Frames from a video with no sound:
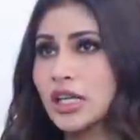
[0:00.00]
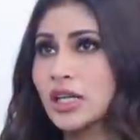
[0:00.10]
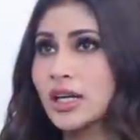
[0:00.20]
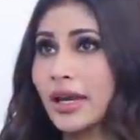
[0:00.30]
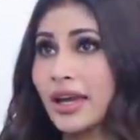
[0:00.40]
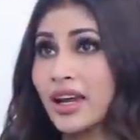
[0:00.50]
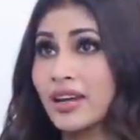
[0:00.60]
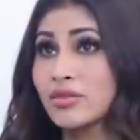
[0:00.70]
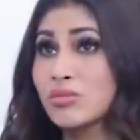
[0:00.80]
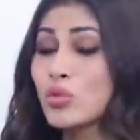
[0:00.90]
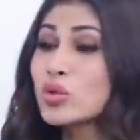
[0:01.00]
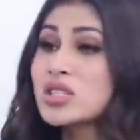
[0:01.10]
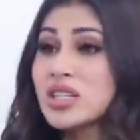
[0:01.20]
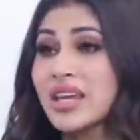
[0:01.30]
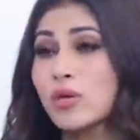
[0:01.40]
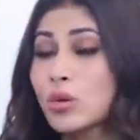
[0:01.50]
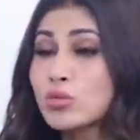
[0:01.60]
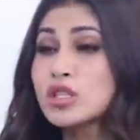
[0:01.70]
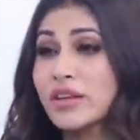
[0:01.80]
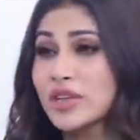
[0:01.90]
and then I have mostly,
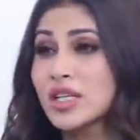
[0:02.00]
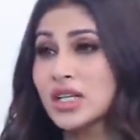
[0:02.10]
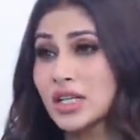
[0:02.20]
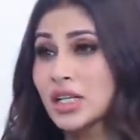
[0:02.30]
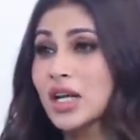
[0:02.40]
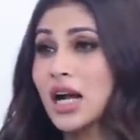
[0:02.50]
almost every day,